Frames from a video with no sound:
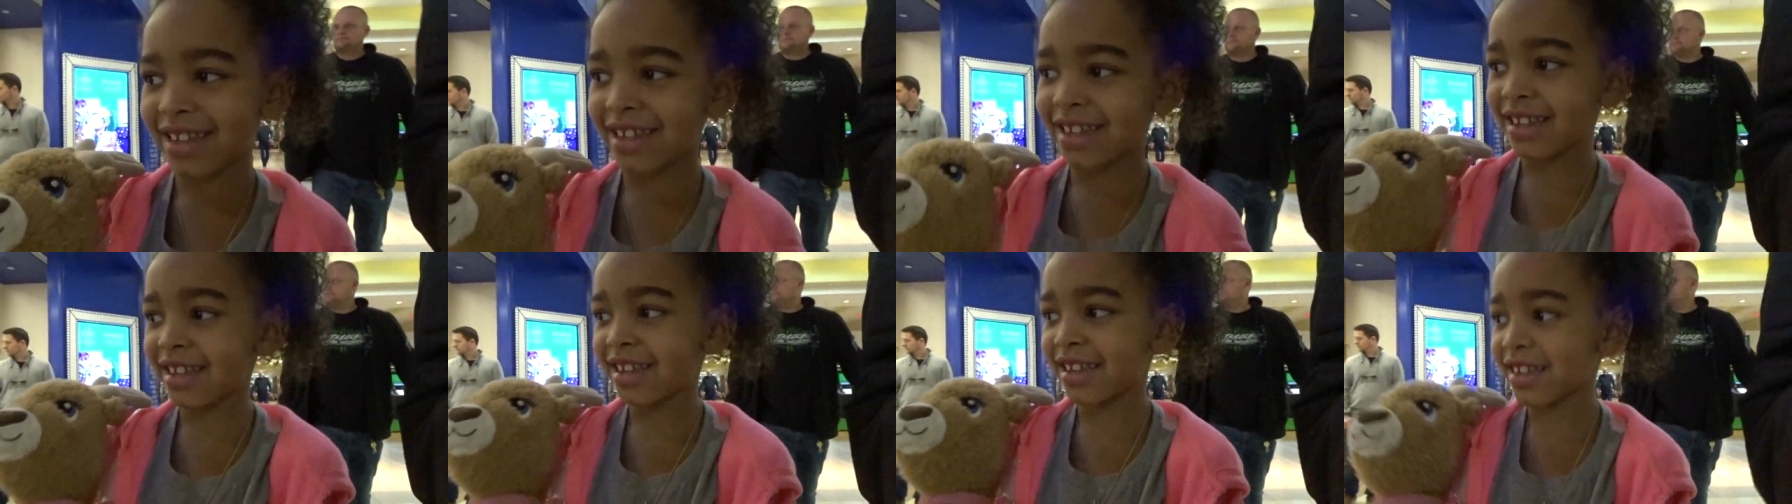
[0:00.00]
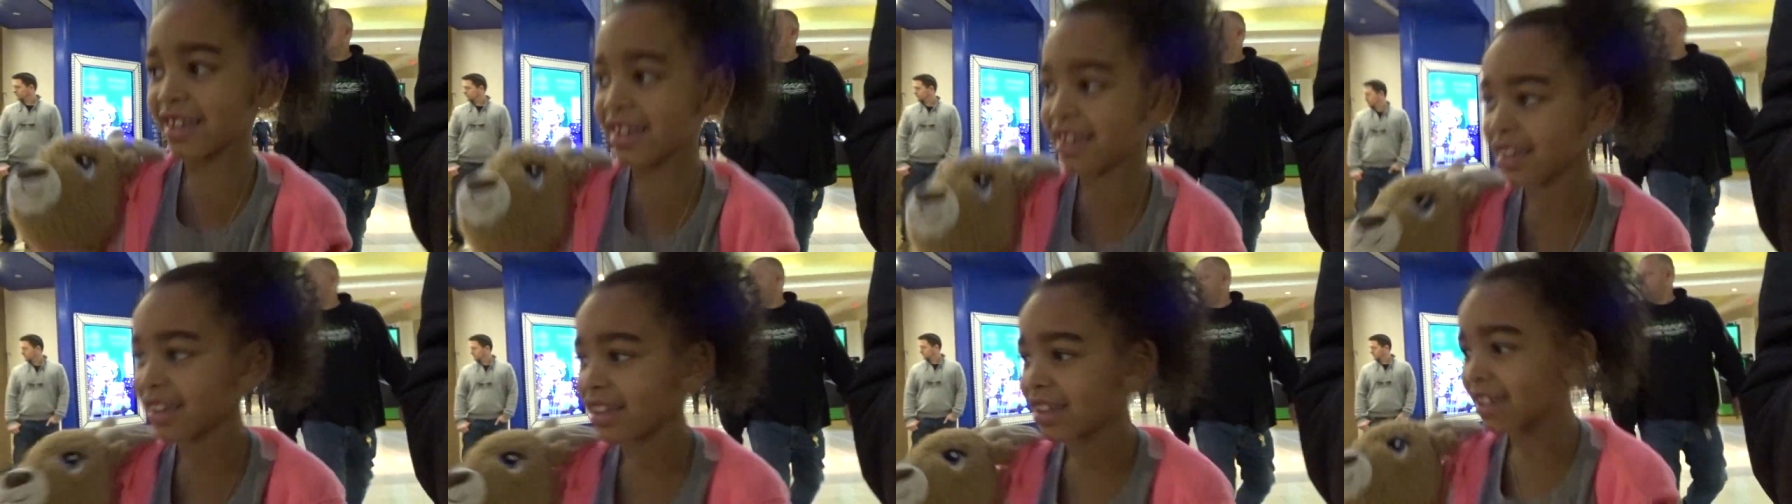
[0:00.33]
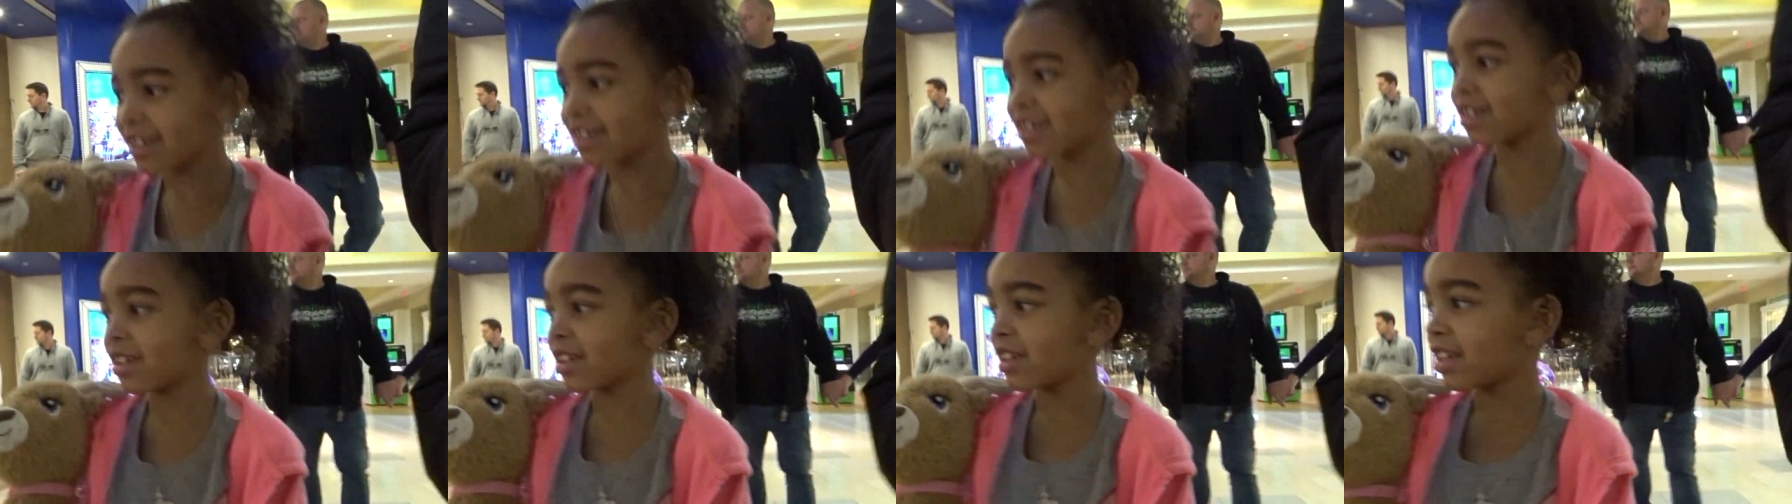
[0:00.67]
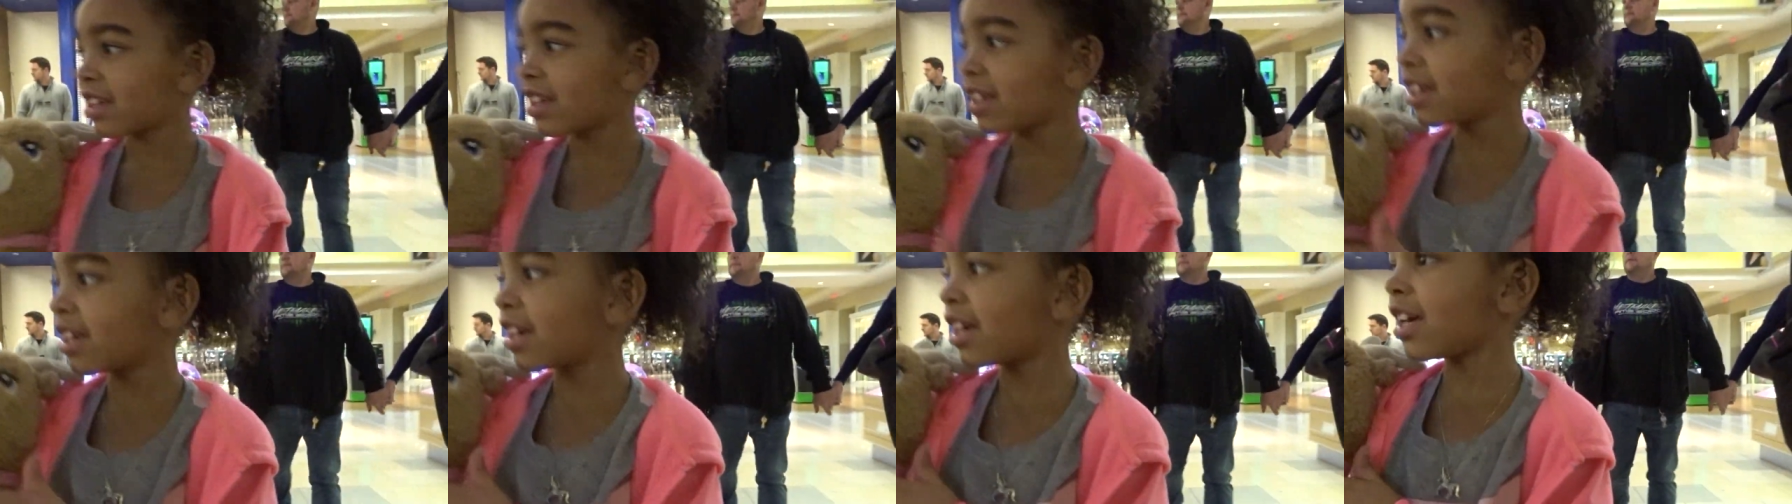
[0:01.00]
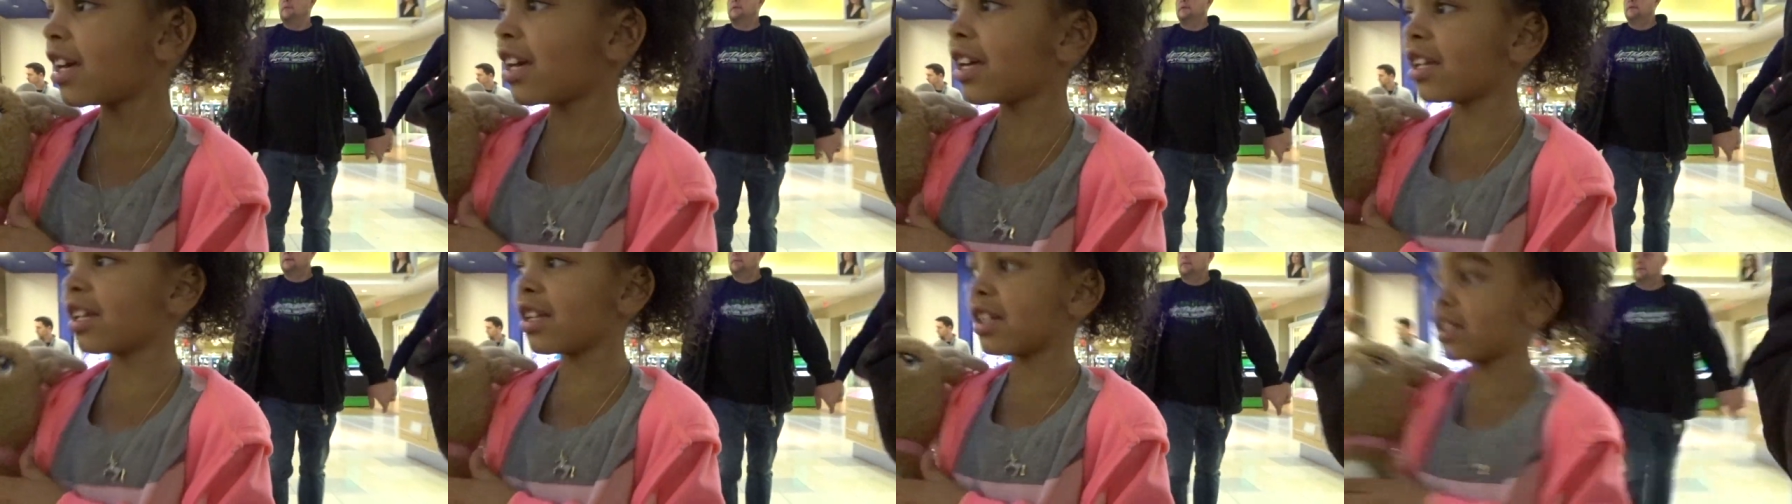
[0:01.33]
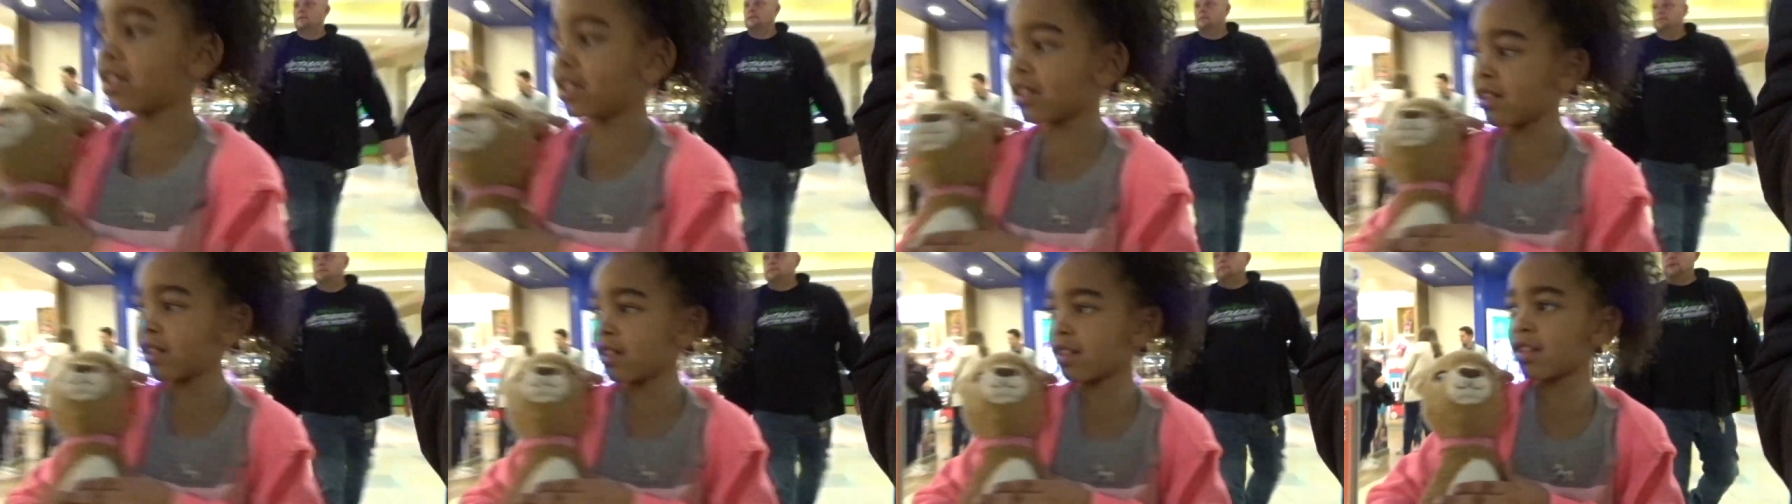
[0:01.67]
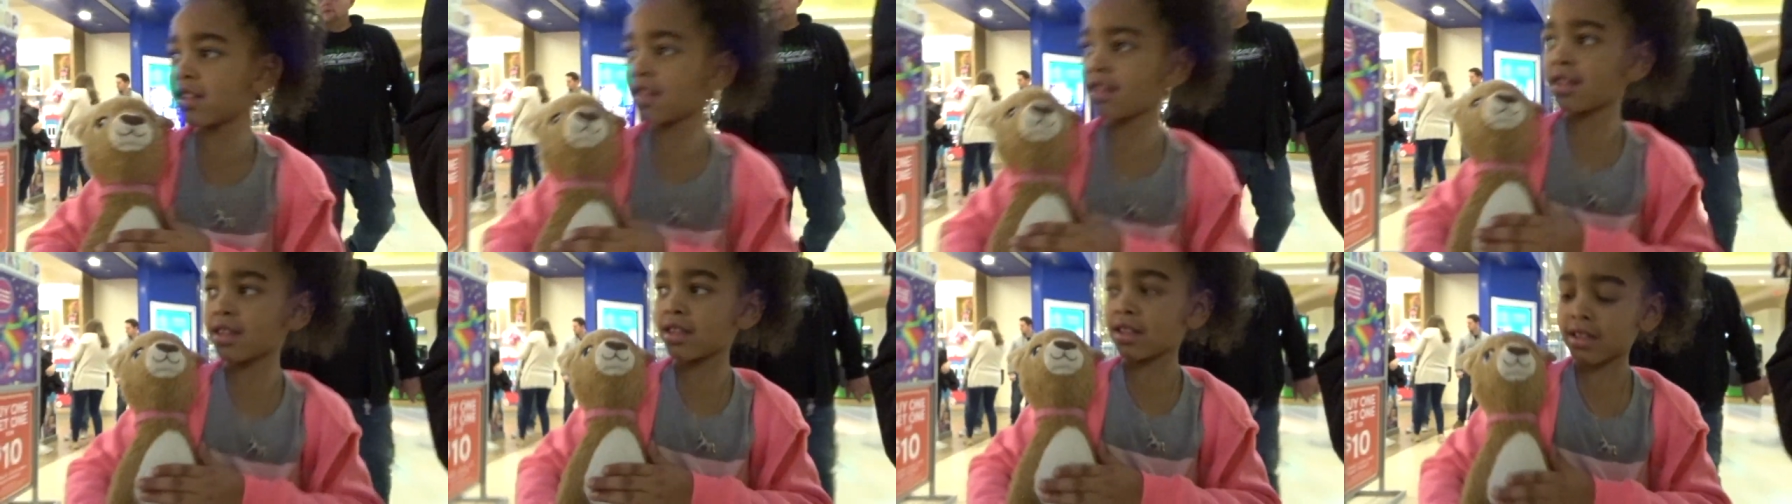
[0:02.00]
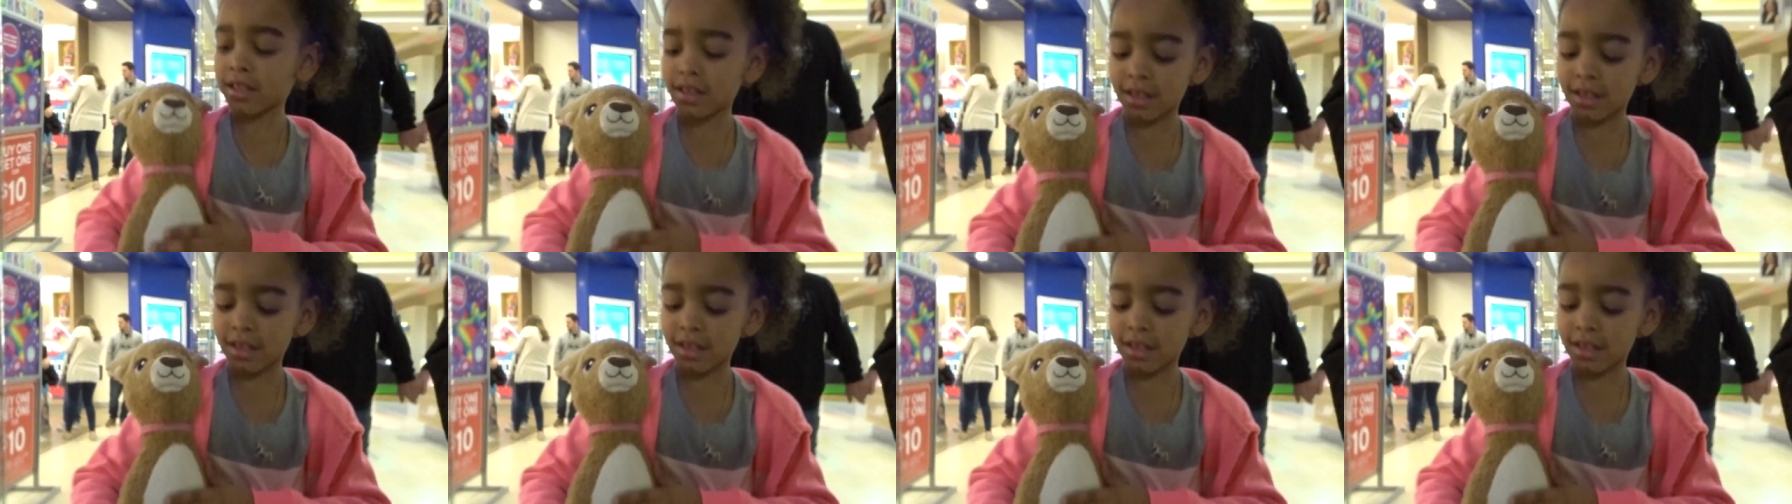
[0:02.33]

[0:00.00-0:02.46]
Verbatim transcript: needs love for two weeks and don't jump on the bed because